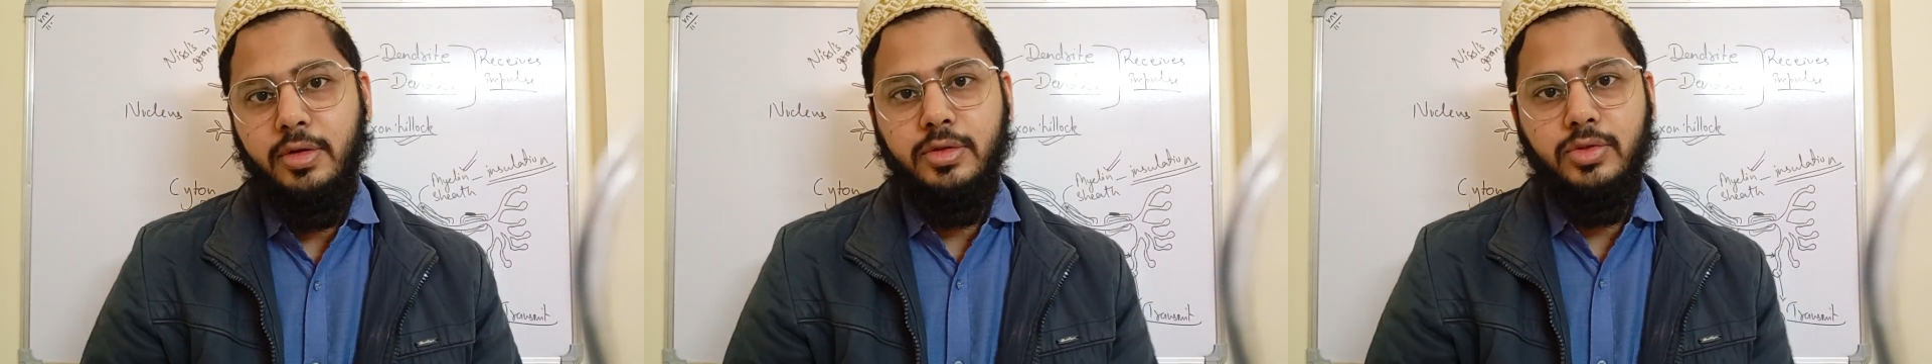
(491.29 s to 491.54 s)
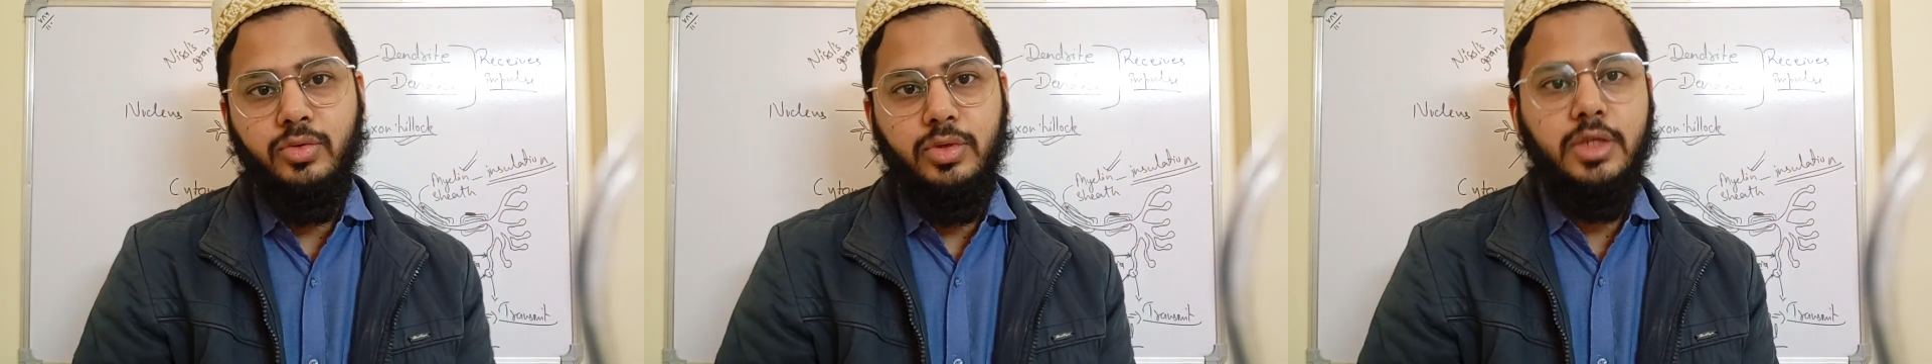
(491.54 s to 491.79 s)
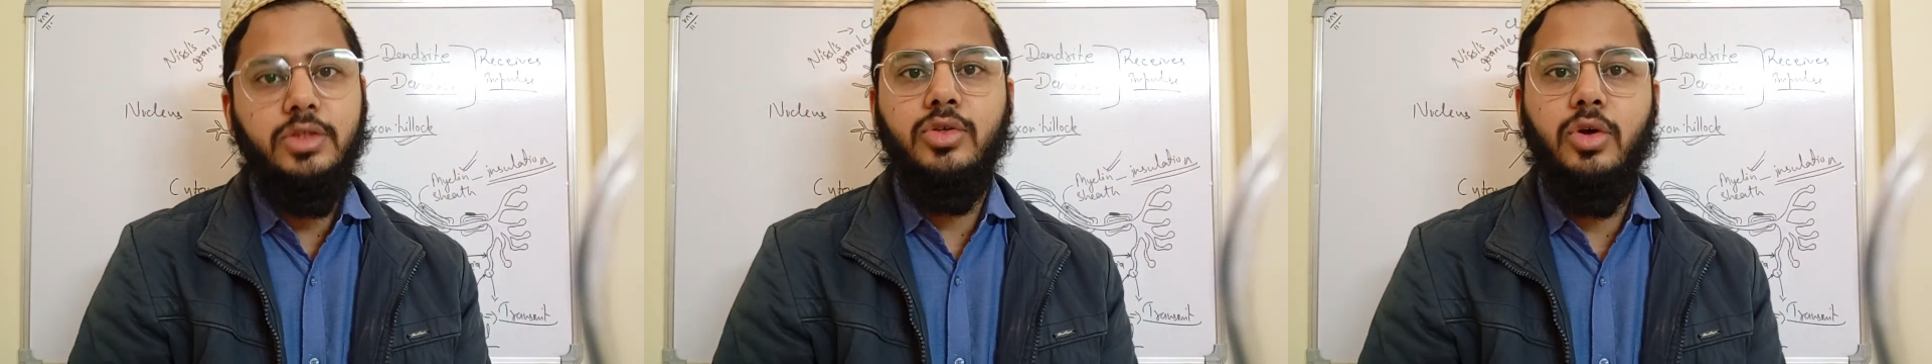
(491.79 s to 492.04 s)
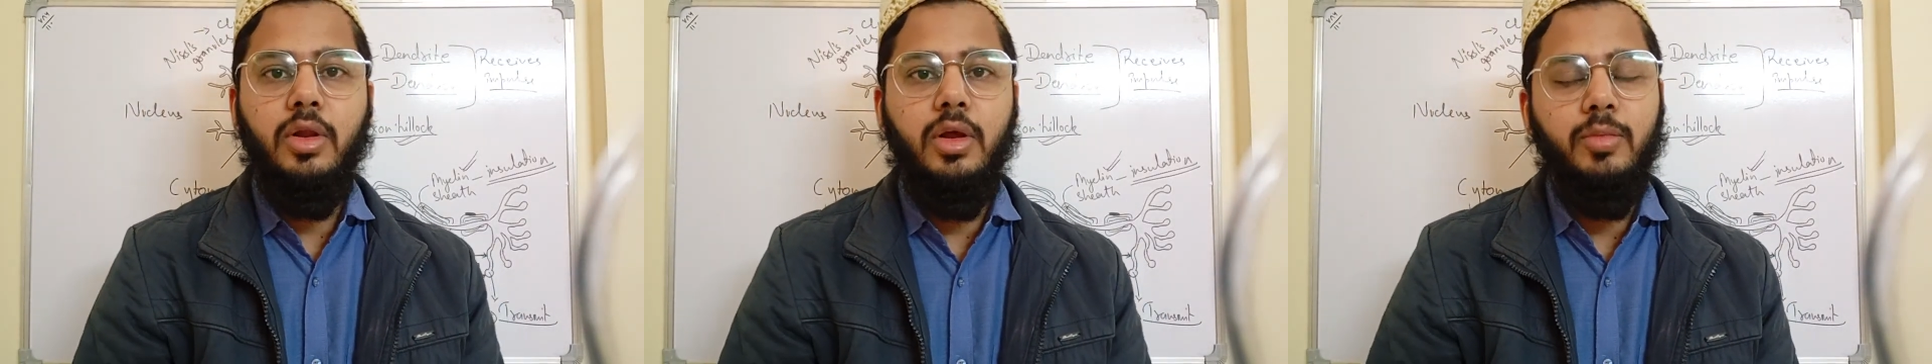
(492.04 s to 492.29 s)
So that's
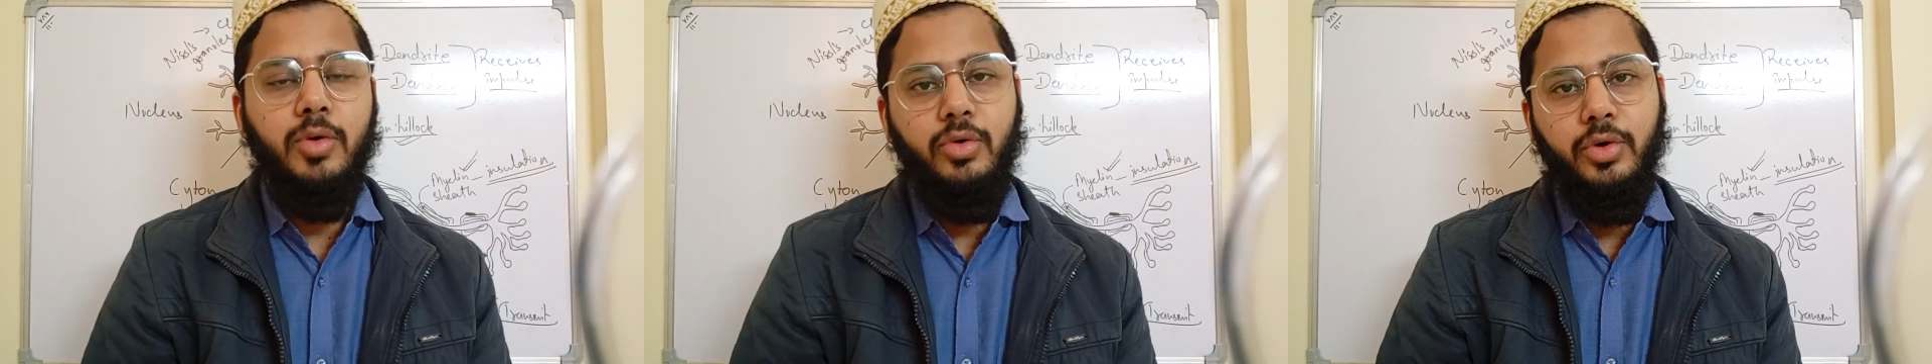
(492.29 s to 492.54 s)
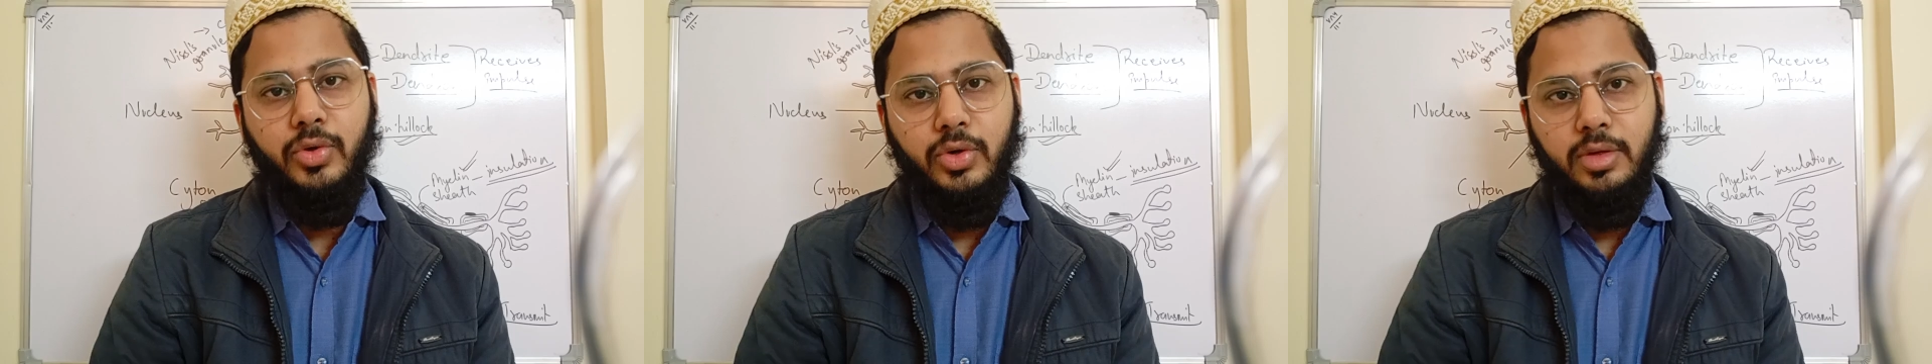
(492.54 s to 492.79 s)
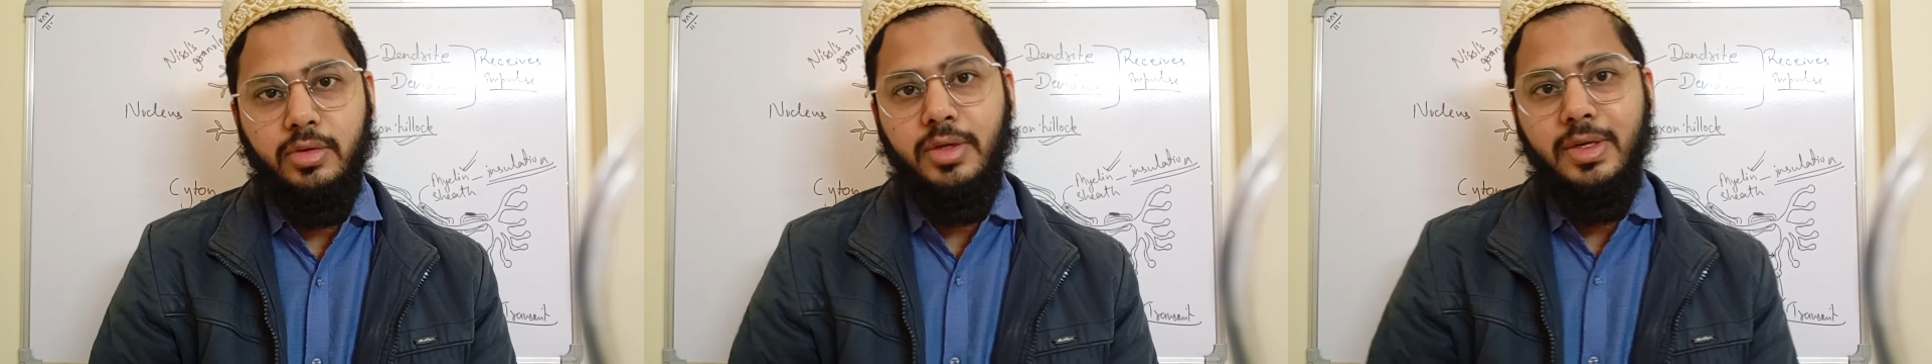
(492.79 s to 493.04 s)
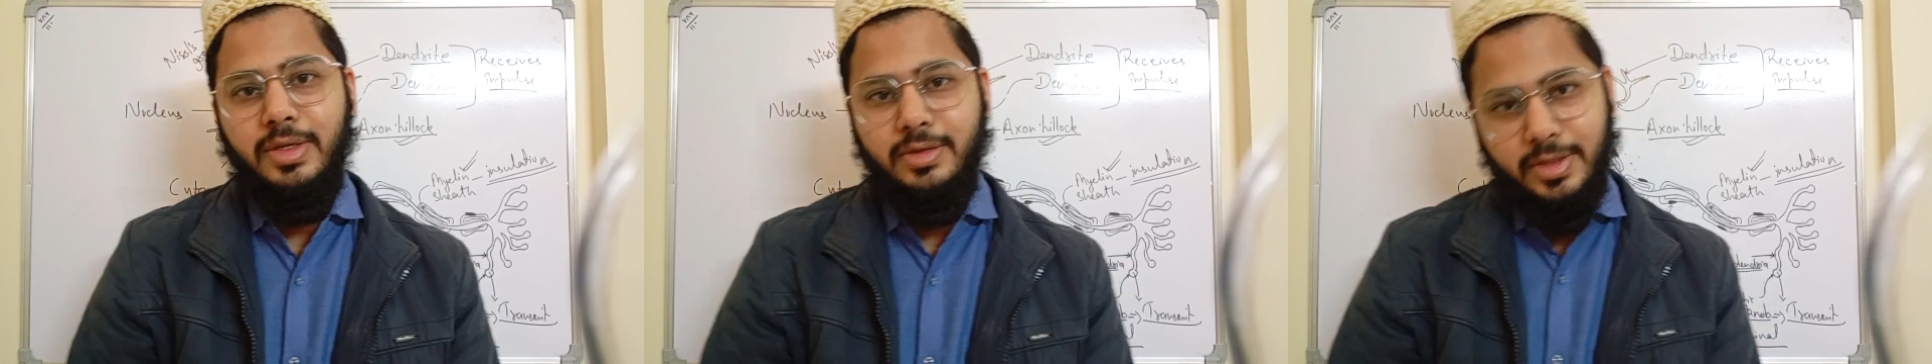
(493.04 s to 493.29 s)
all about neuron.
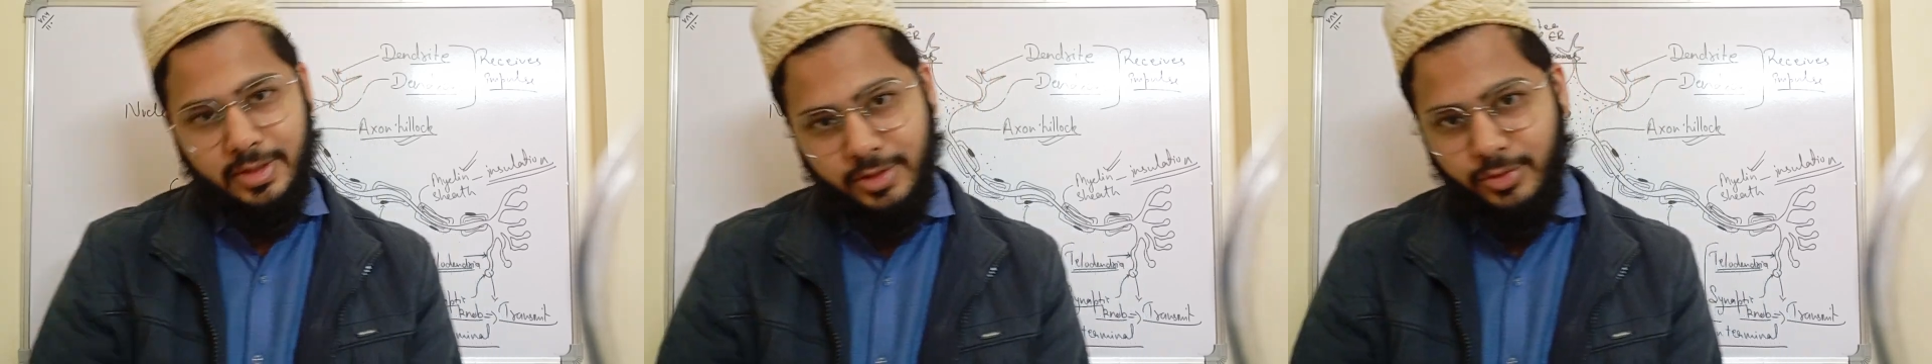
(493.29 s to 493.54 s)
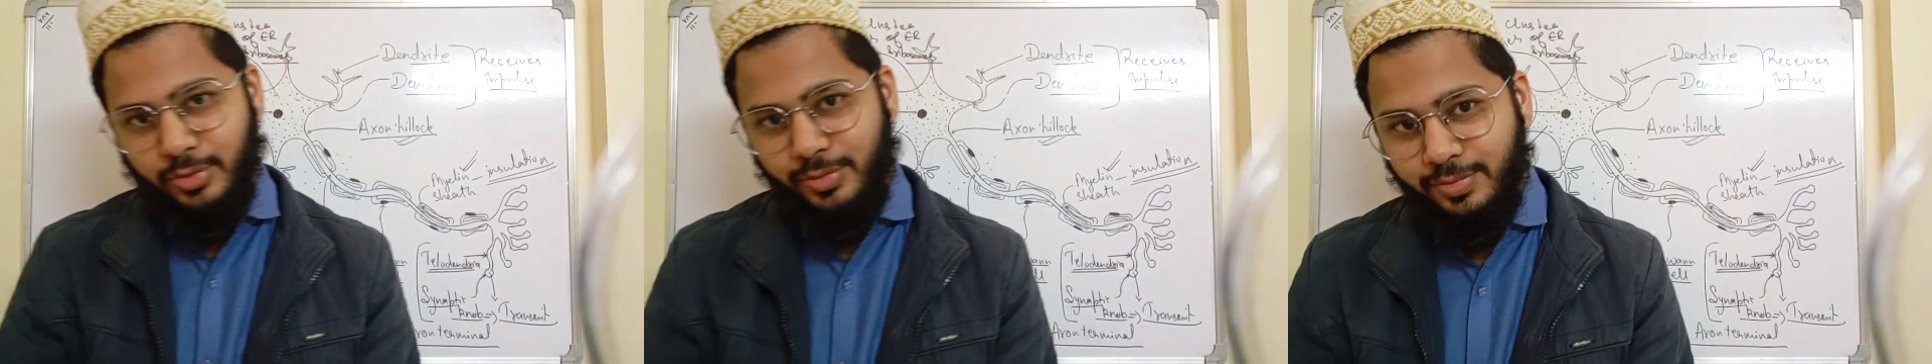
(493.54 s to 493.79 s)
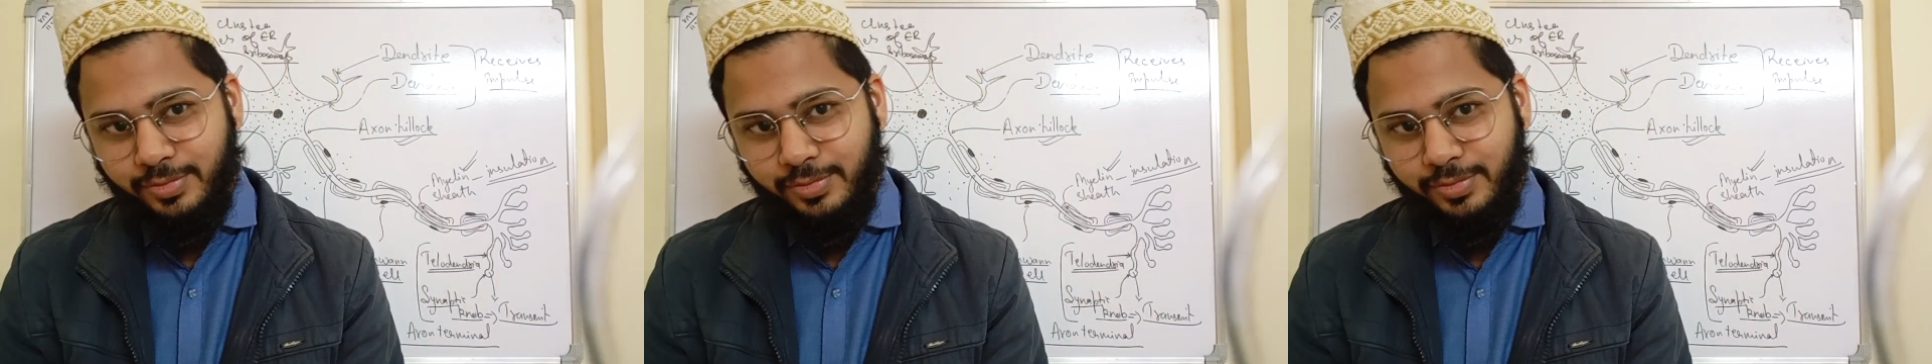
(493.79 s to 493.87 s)
Thank you.